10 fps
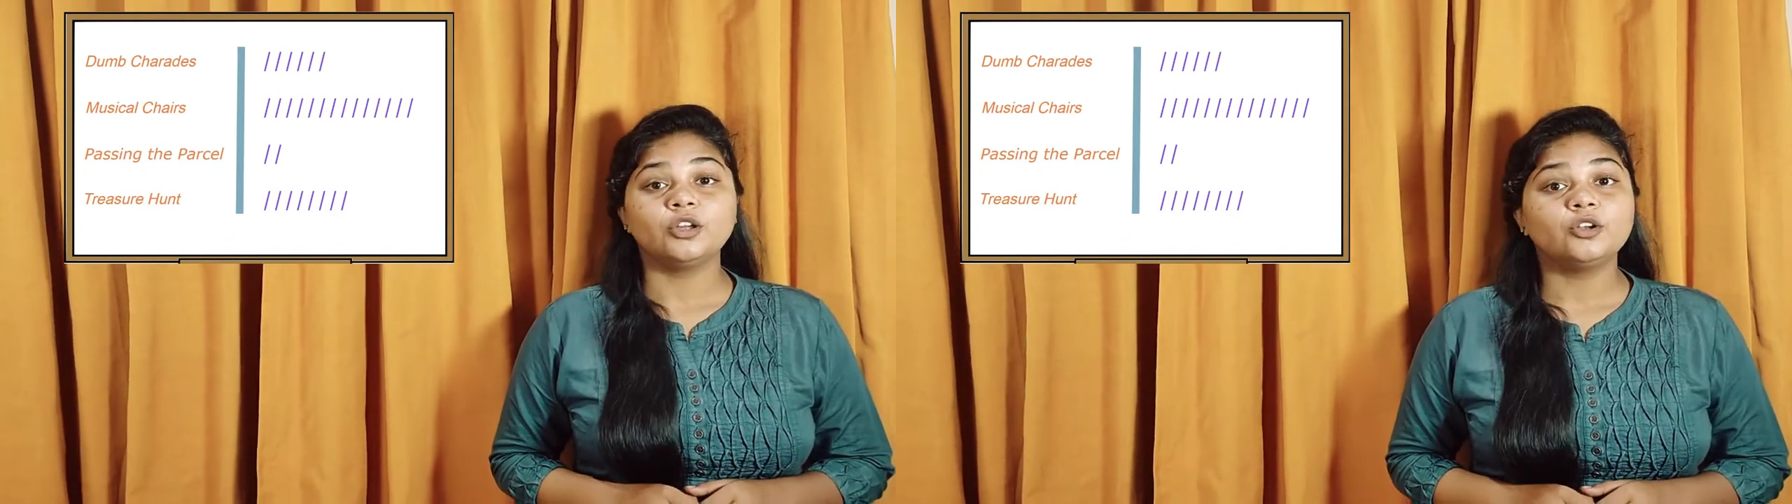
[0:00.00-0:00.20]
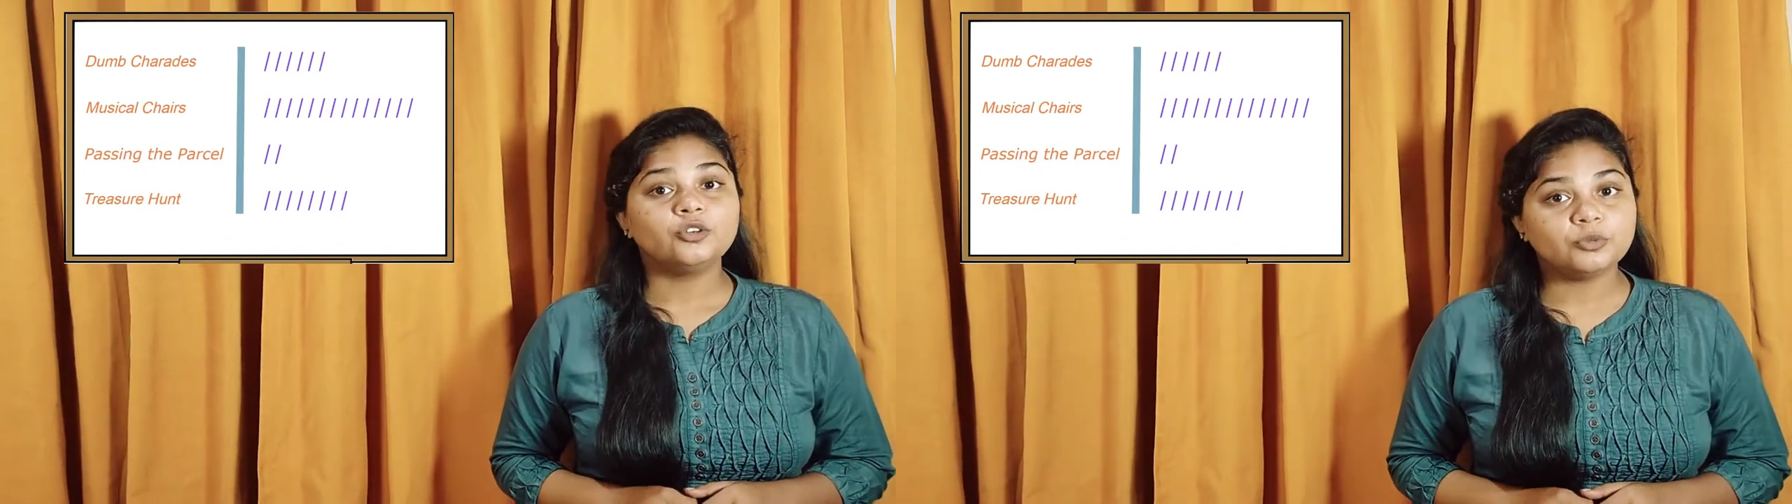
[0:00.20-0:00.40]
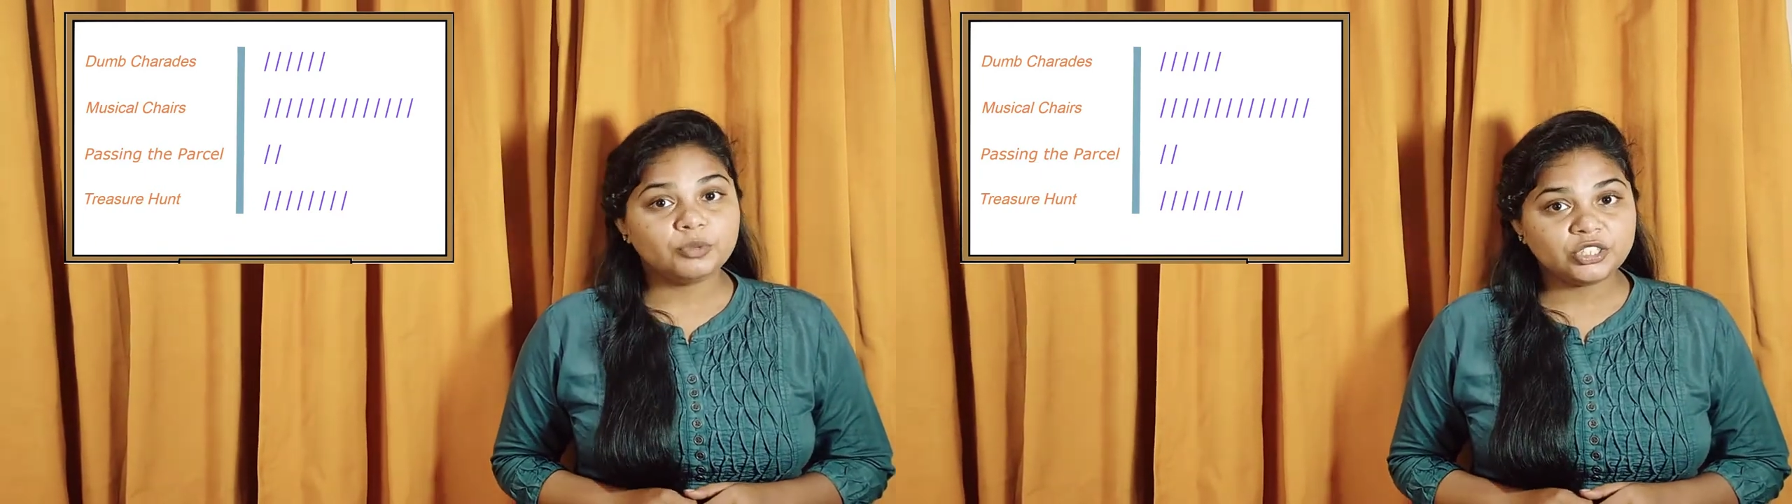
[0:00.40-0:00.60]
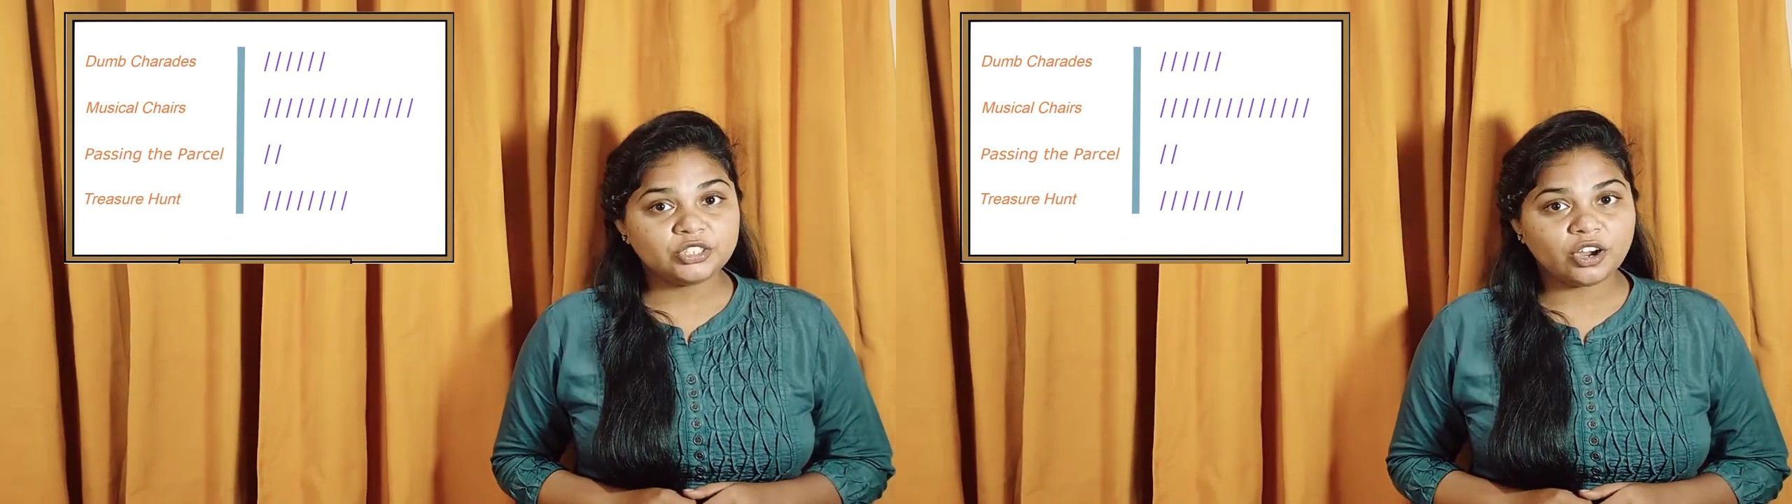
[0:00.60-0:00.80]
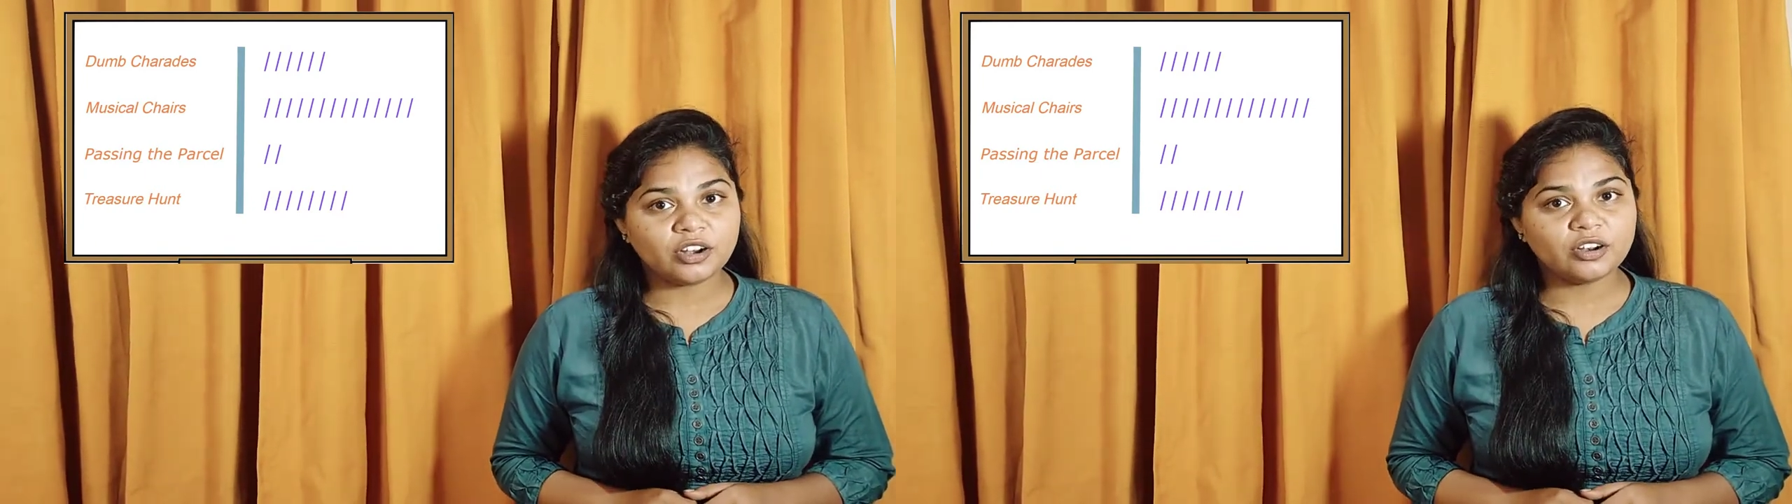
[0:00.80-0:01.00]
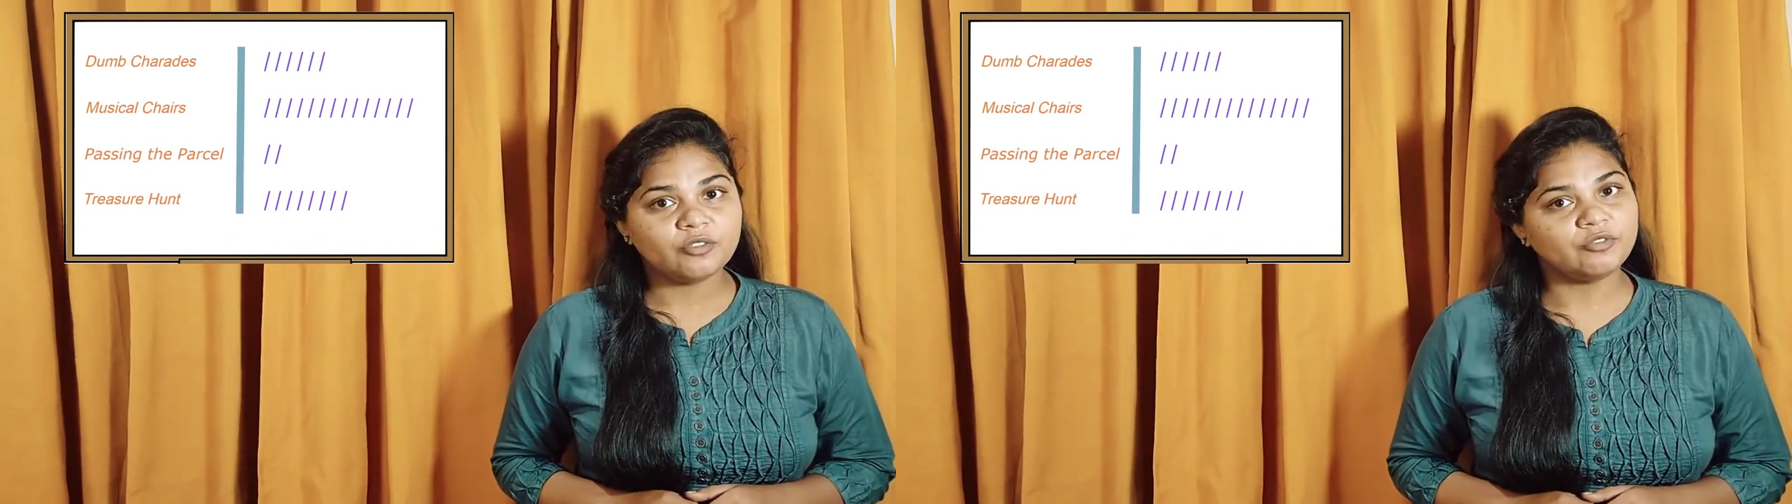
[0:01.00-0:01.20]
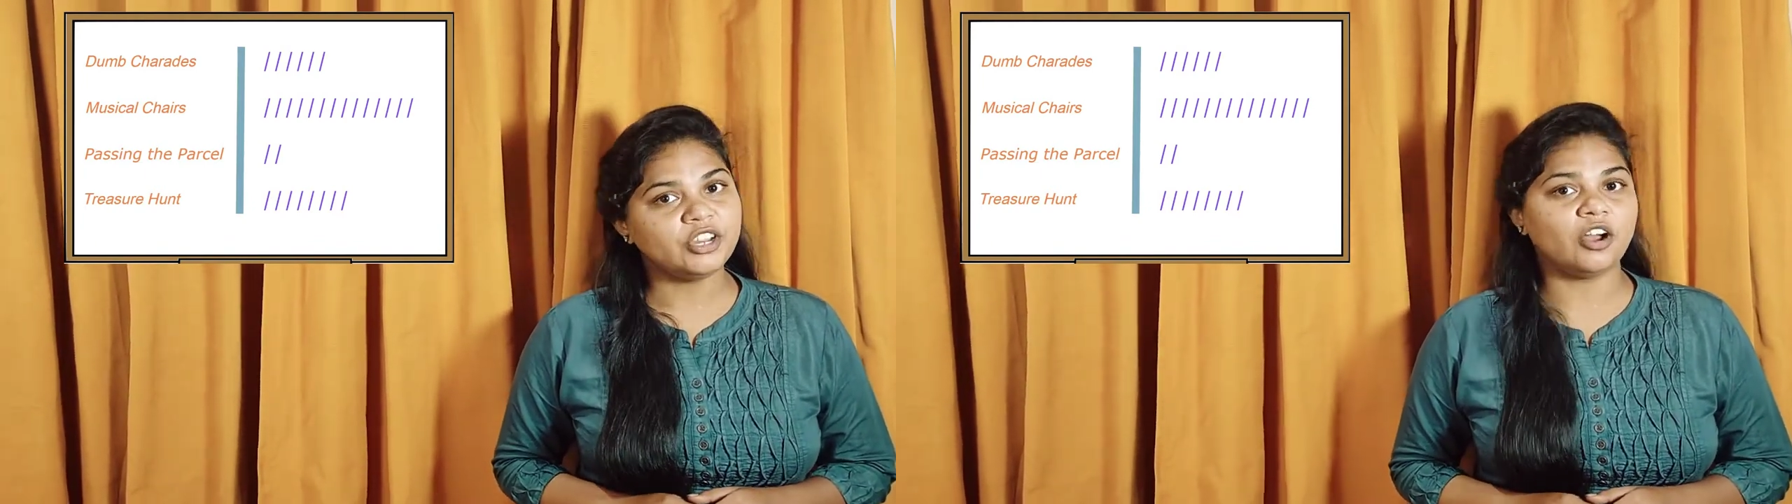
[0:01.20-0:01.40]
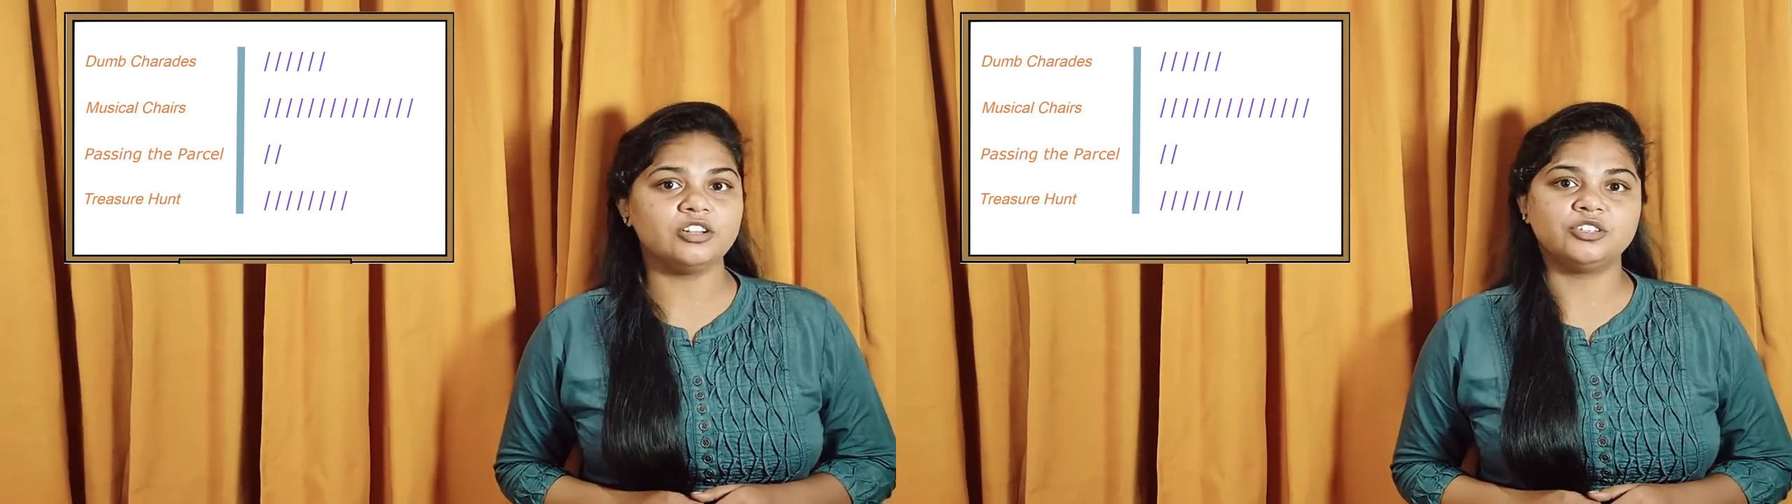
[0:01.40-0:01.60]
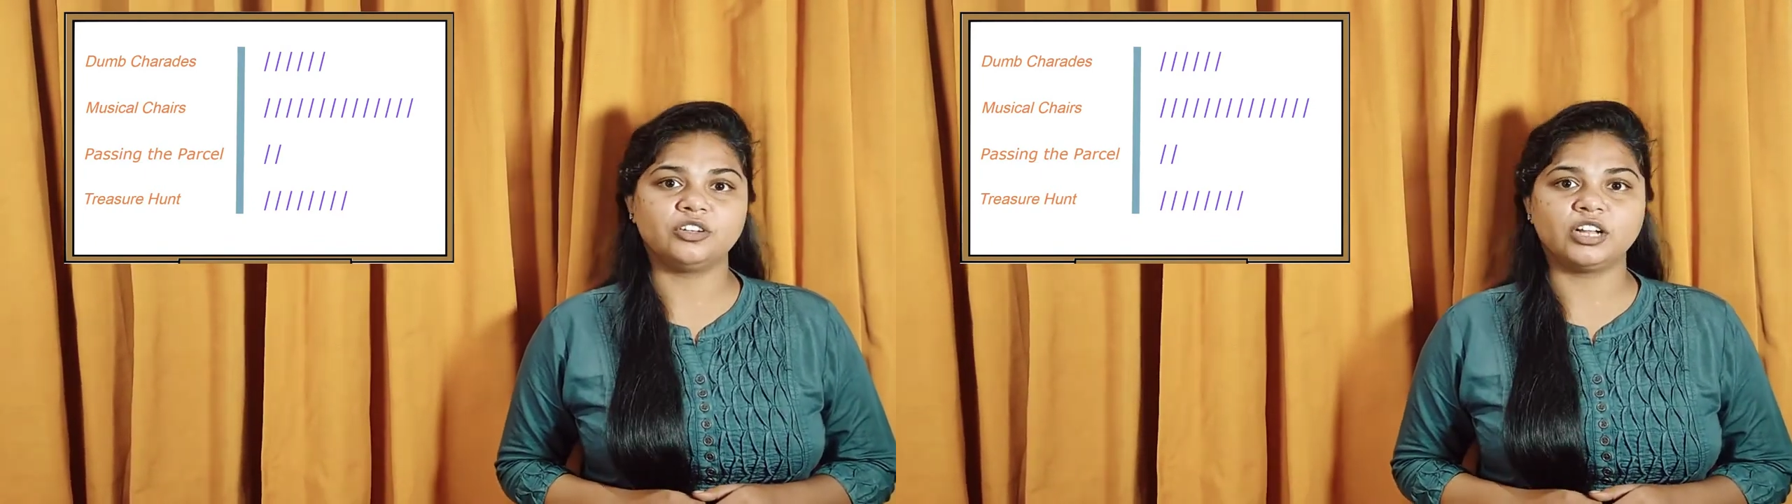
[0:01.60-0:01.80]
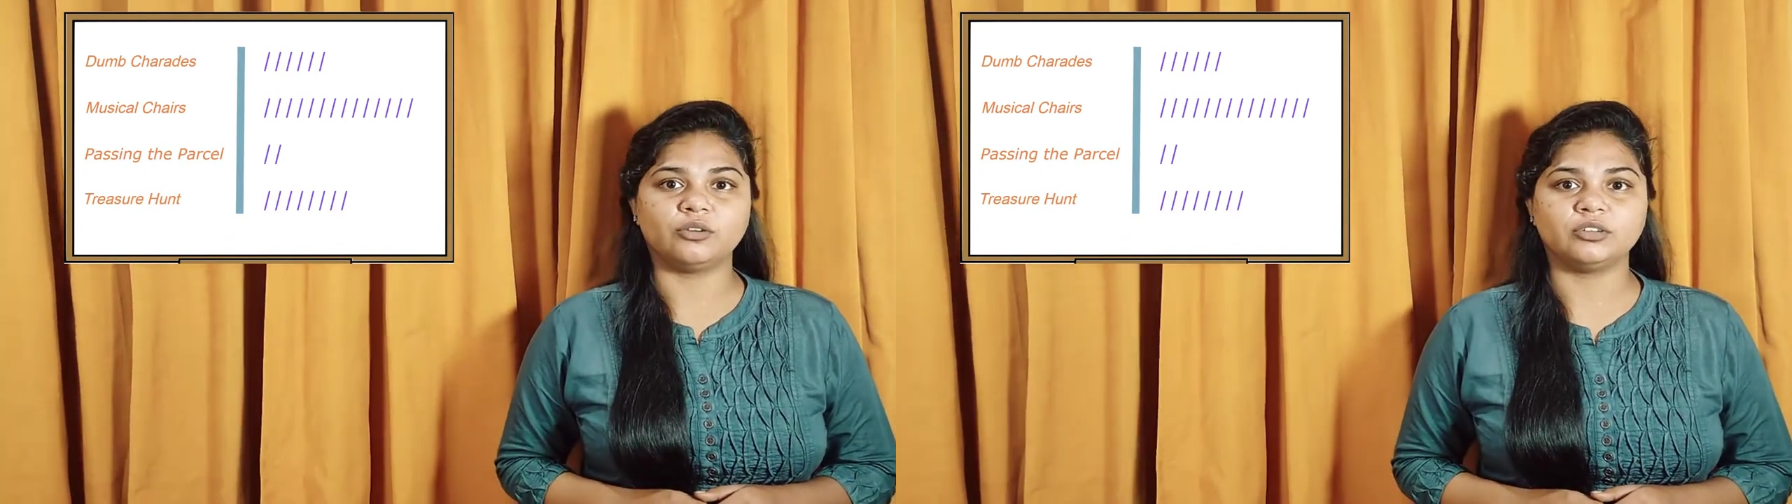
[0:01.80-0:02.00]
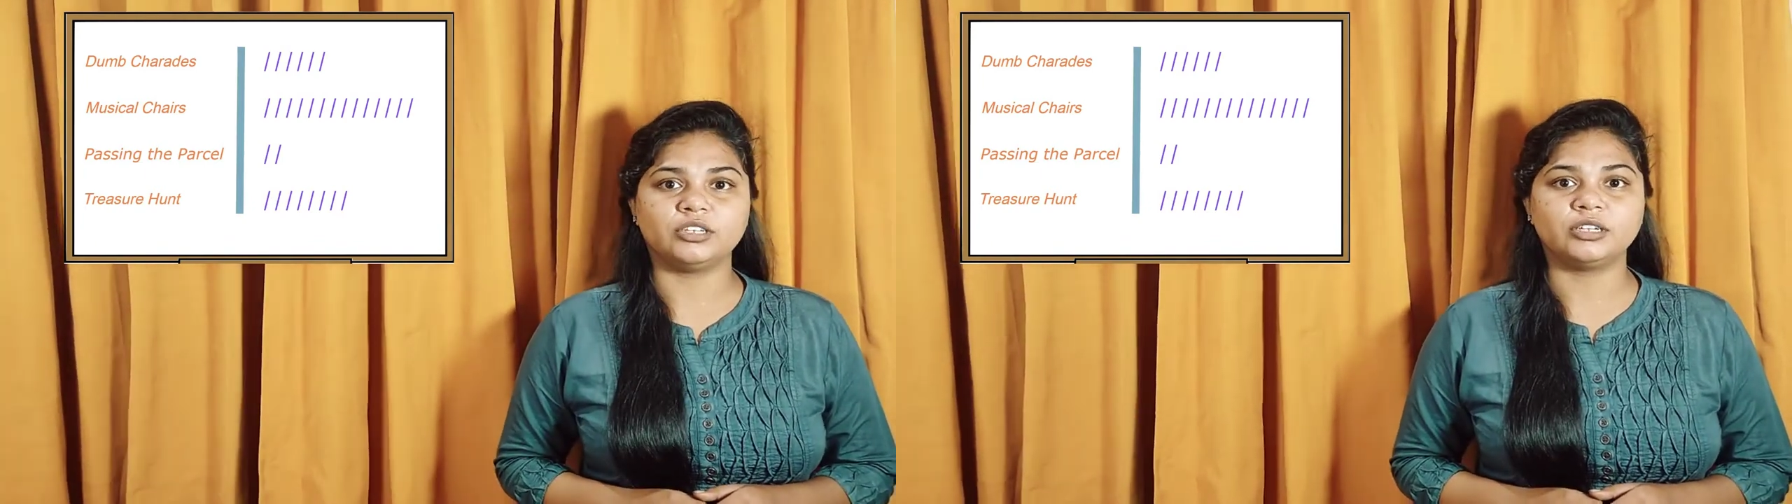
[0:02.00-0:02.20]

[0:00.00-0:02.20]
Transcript: To be sure, we also count.